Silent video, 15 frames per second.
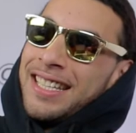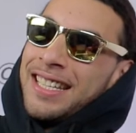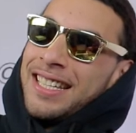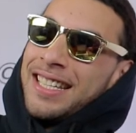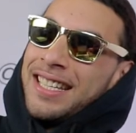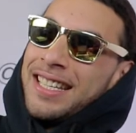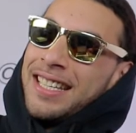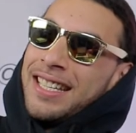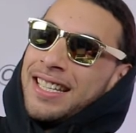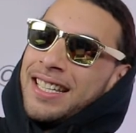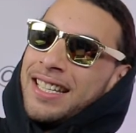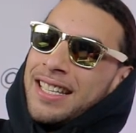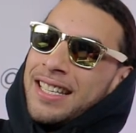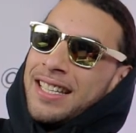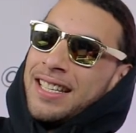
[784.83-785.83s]

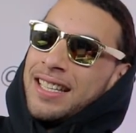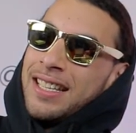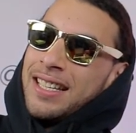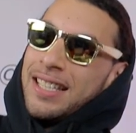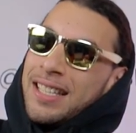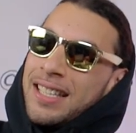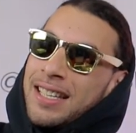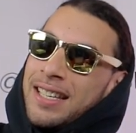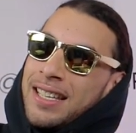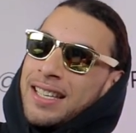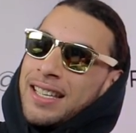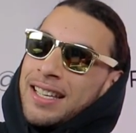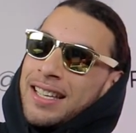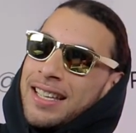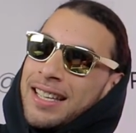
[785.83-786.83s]

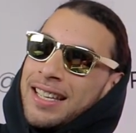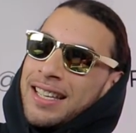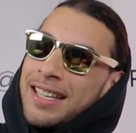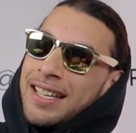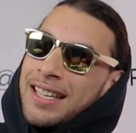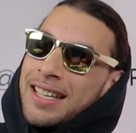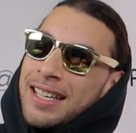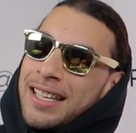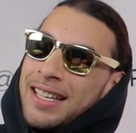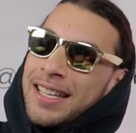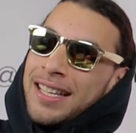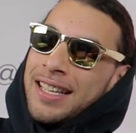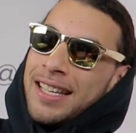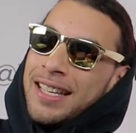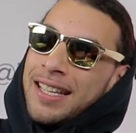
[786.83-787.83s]

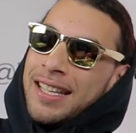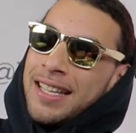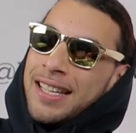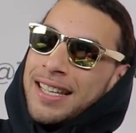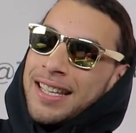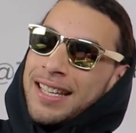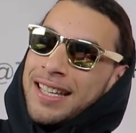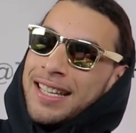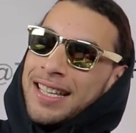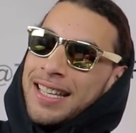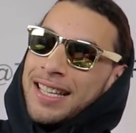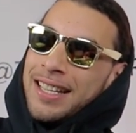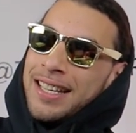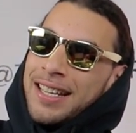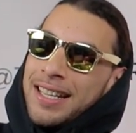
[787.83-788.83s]

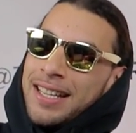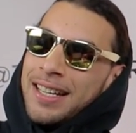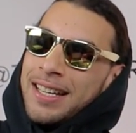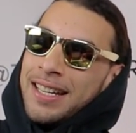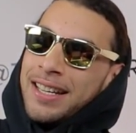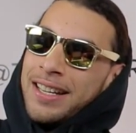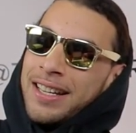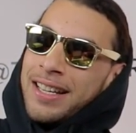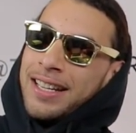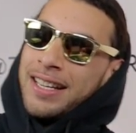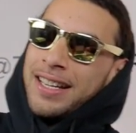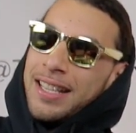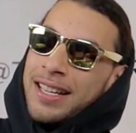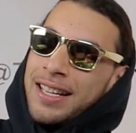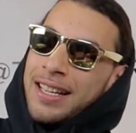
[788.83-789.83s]

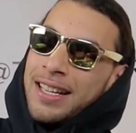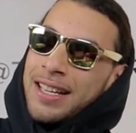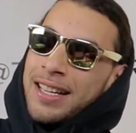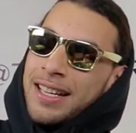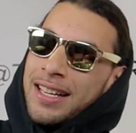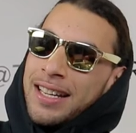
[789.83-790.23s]
[no speech]